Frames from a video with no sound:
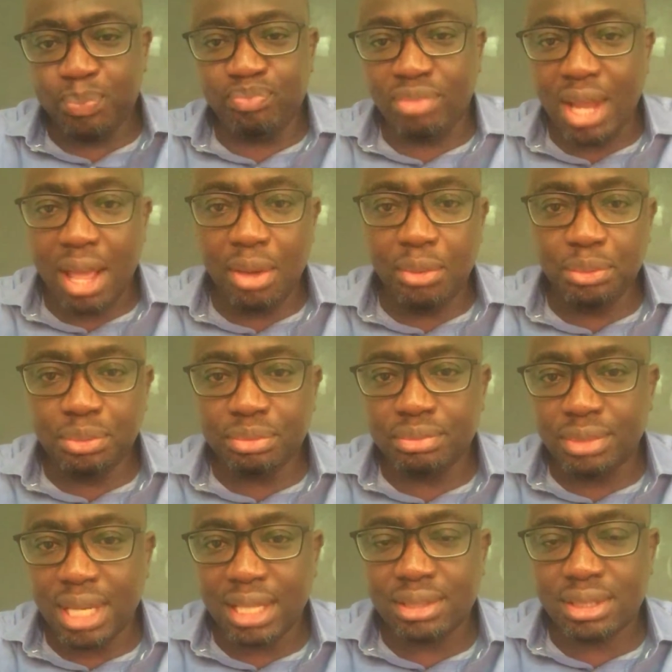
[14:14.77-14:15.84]
Now,
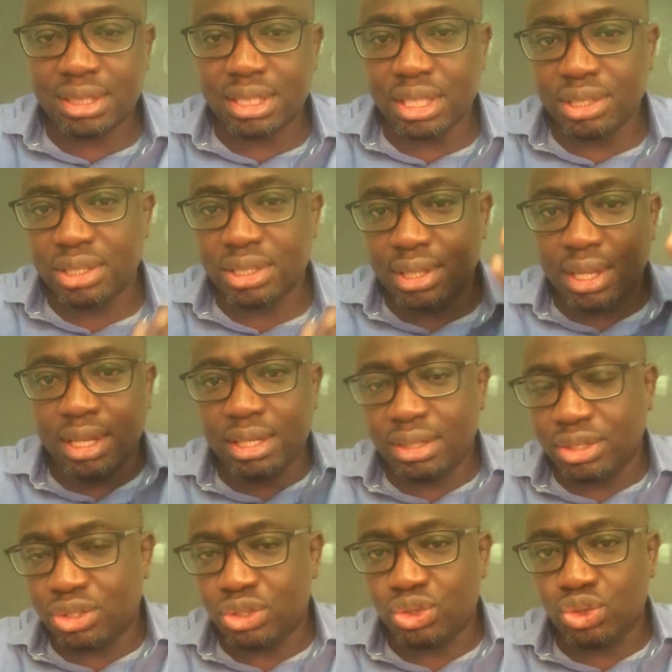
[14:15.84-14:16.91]
next
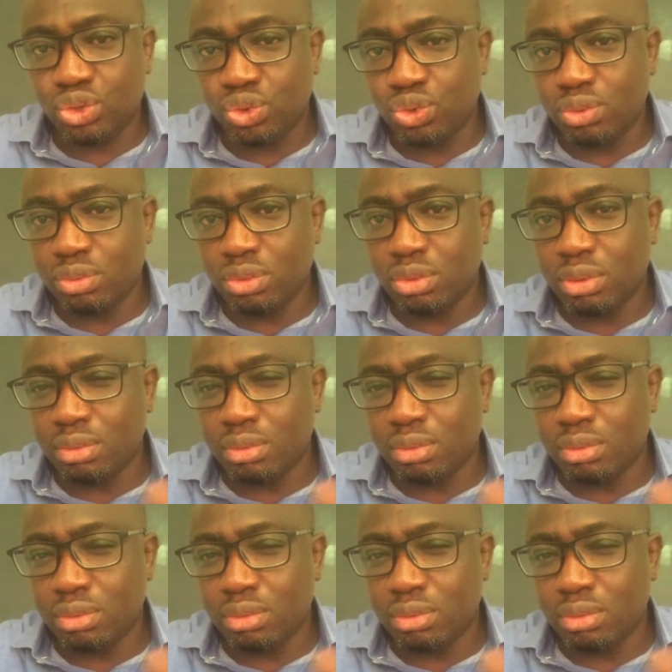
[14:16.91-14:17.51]
thing is to